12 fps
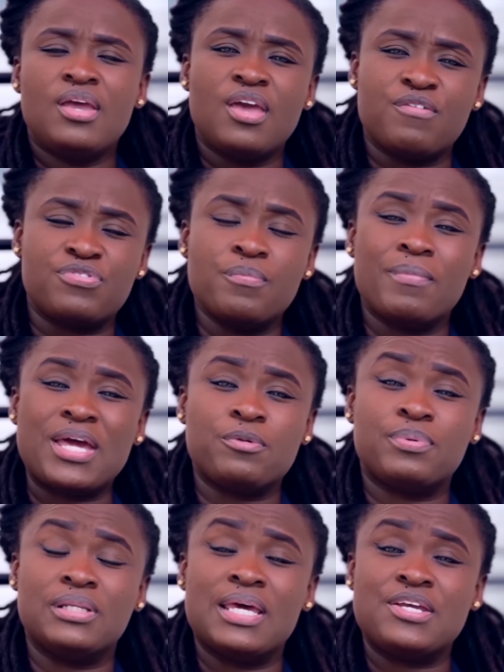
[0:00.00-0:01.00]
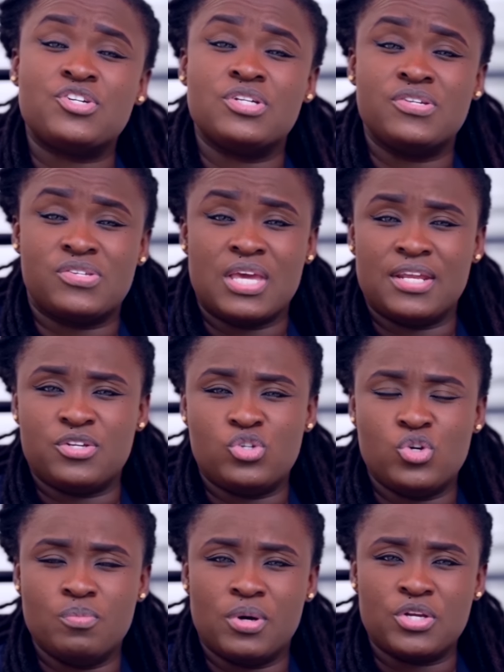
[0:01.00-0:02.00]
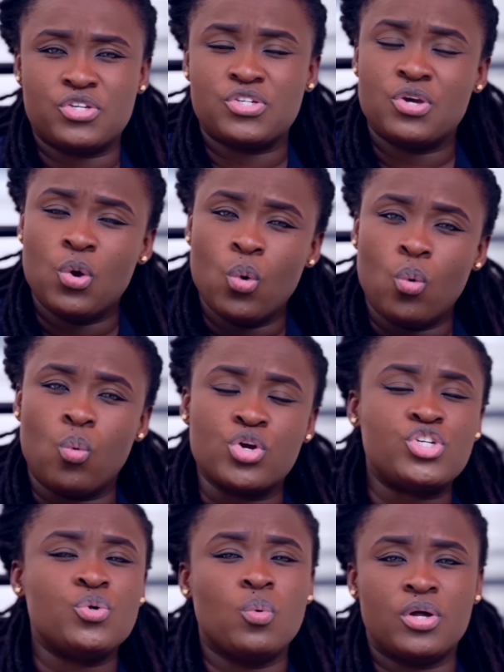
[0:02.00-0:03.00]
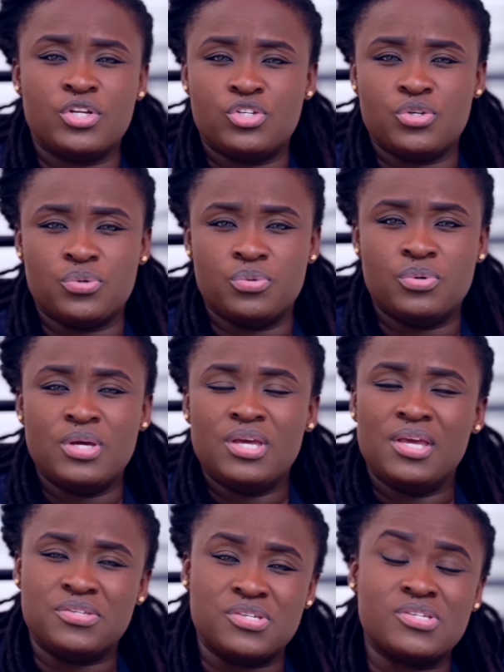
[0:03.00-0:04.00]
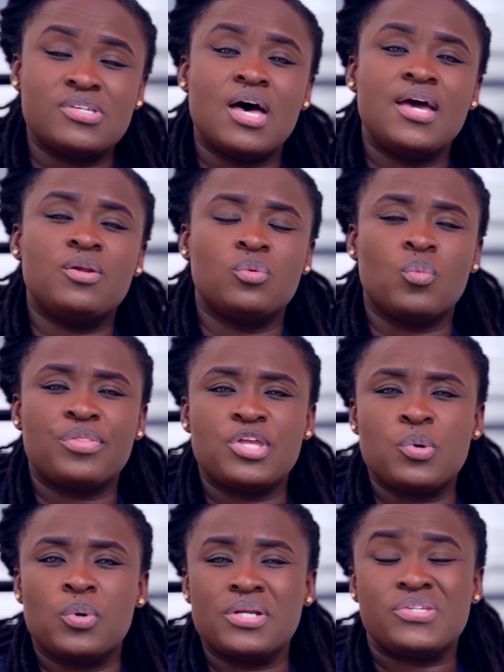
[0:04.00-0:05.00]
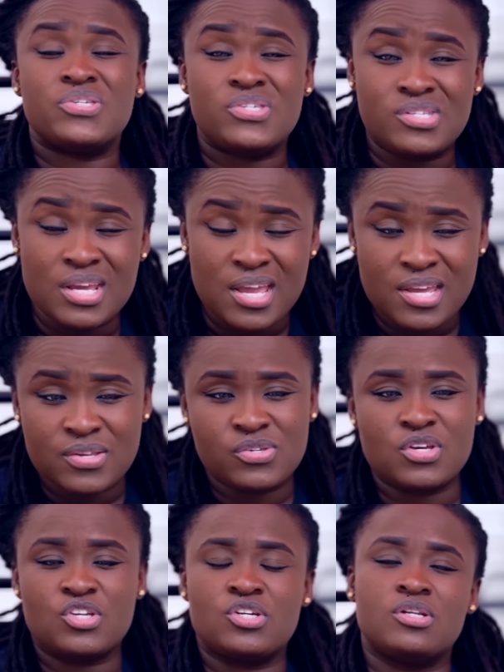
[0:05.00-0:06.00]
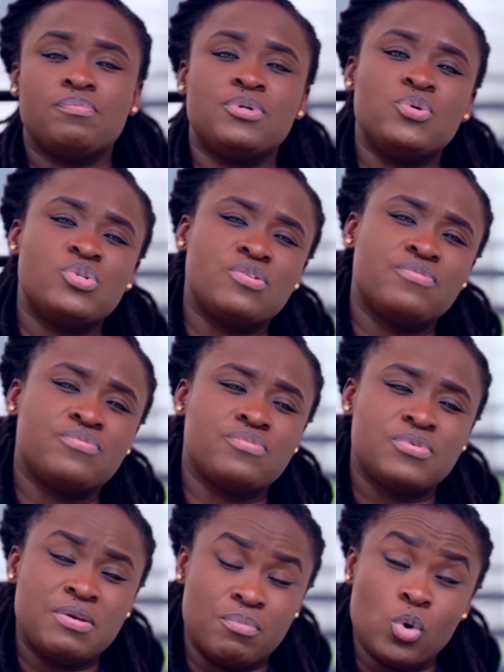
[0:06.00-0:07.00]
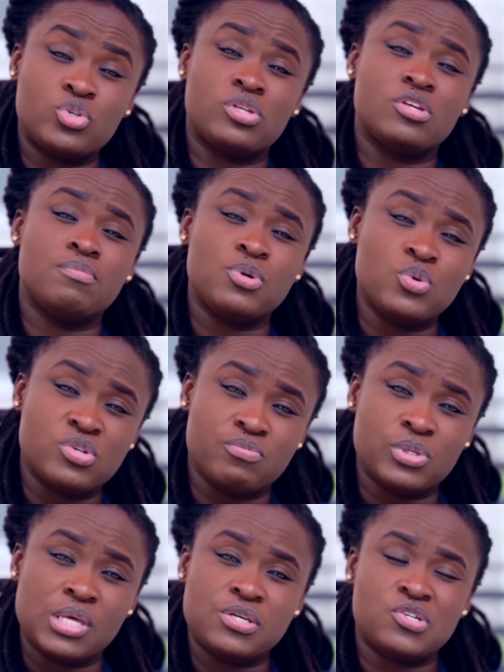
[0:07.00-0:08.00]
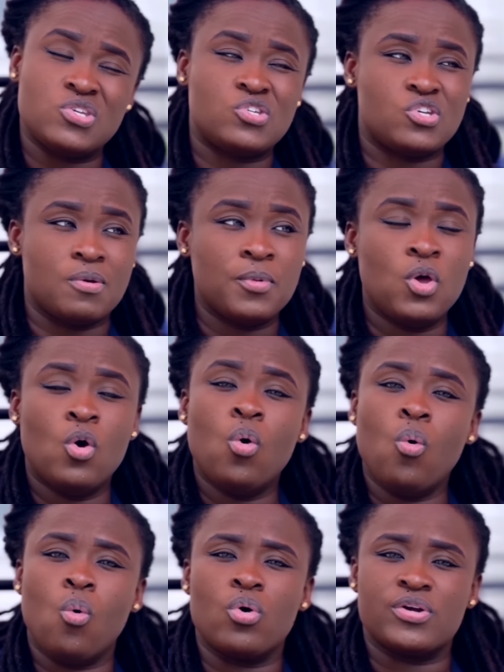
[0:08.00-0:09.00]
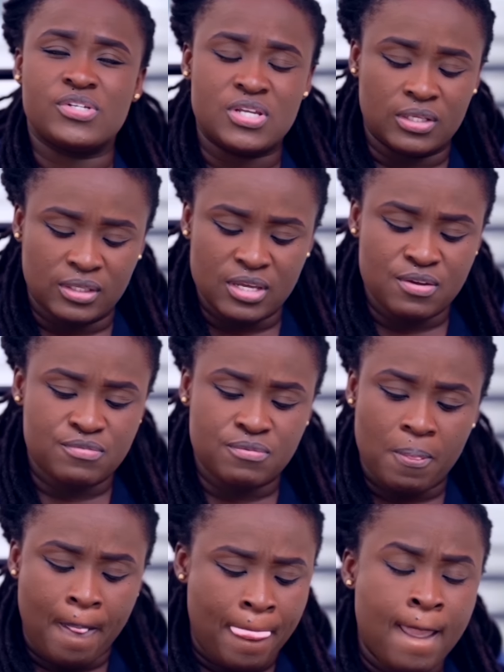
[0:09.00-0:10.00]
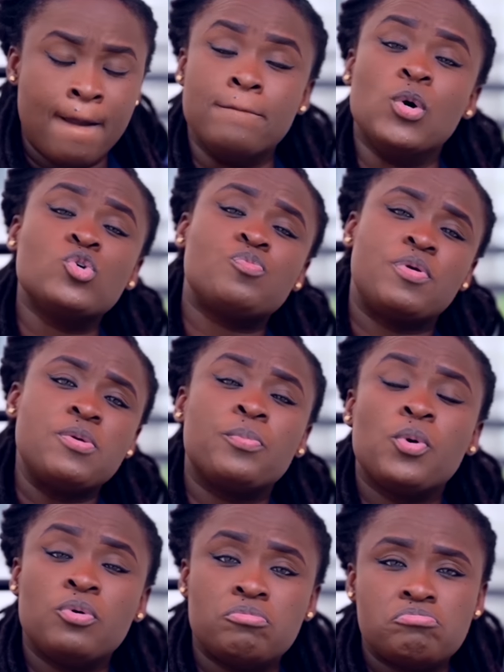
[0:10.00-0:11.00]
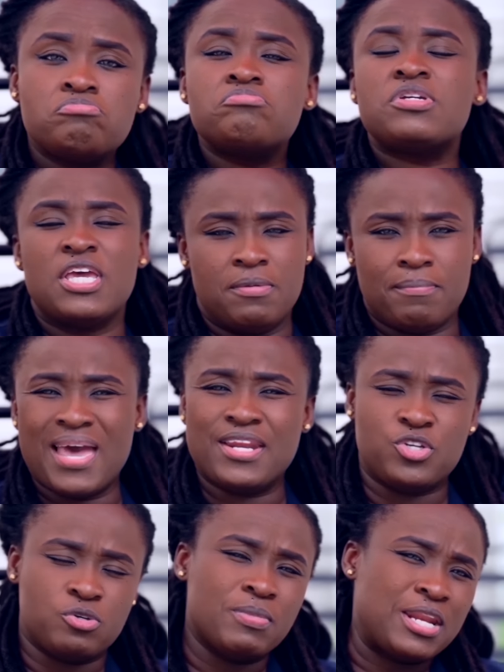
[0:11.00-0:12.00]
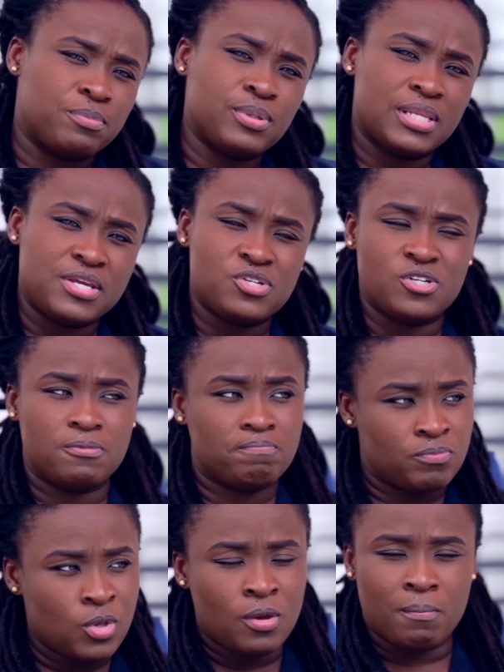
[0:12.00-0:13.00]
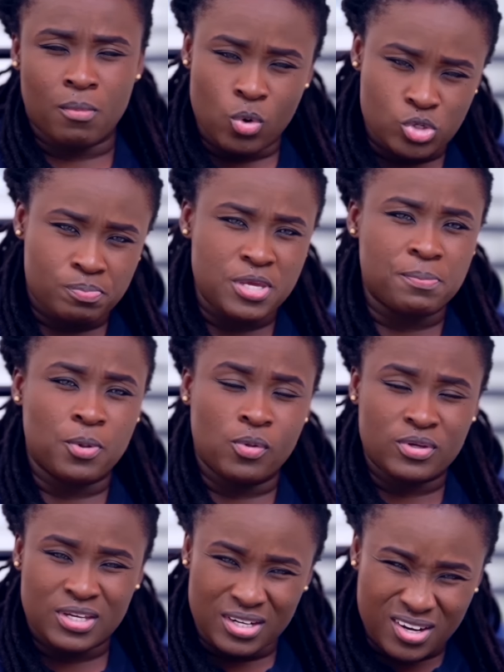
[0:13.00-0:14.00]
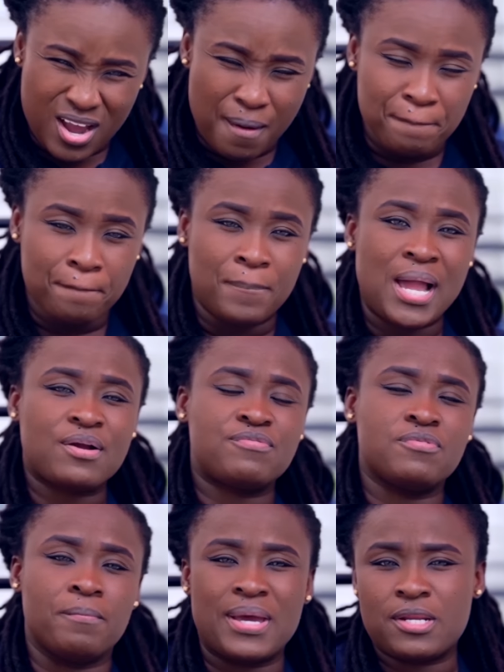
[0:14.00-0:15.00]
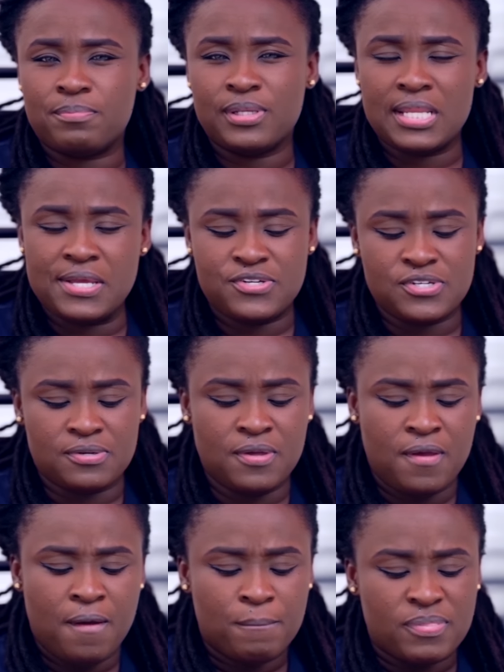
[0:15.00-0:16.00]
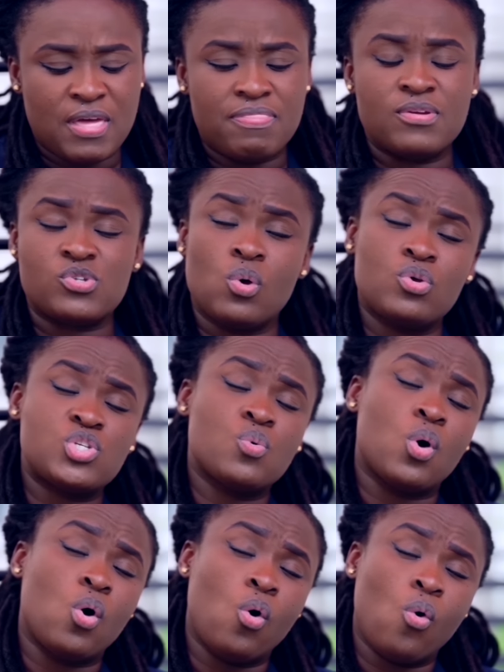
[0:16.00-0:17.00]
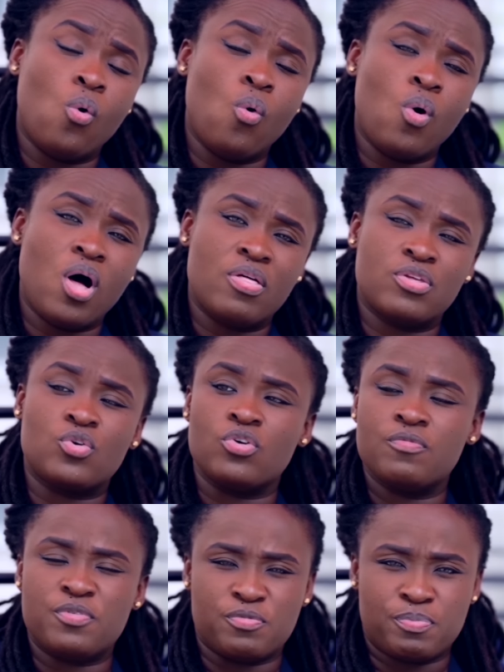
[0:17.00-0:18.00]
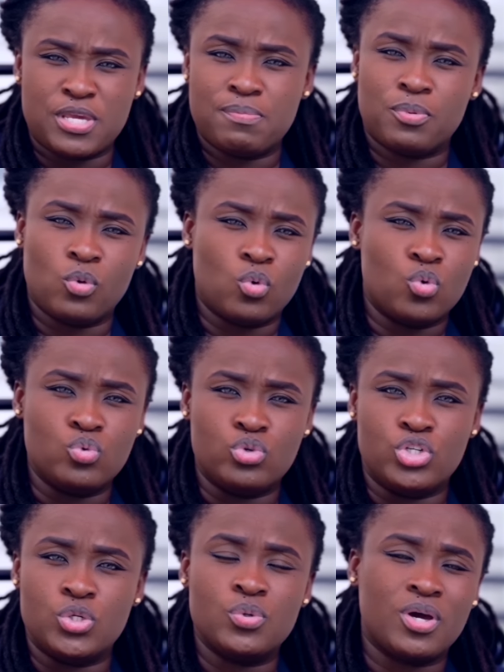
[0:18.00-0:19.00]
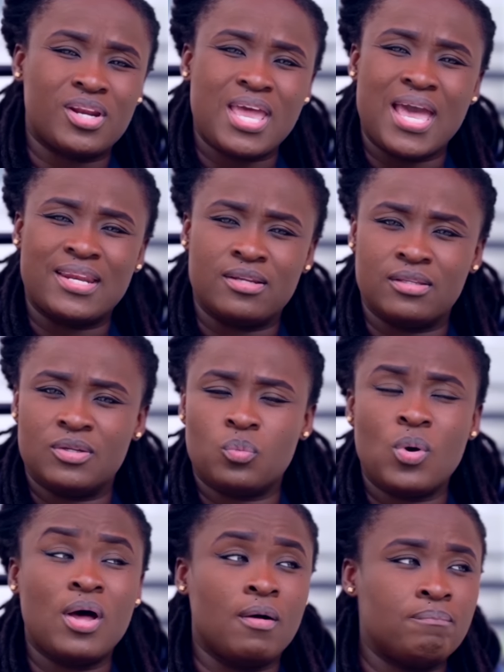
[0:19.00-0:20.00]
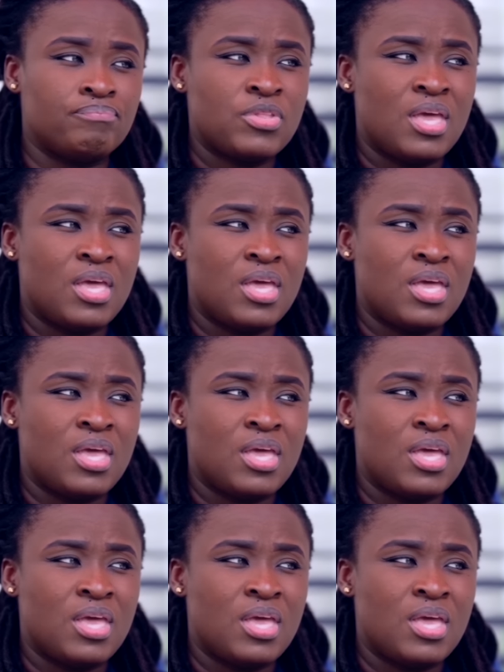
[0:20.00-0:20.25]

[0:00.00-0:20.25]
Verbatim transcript: if the manipulation is getting too much, what you want to do is decide on whether you want to stay in such an abusive, emotionally abusive relationship or to leave. Most people can manage manipulation. Most people can come back from manipulation, but then there's also a whole other group of people who do not handle it well.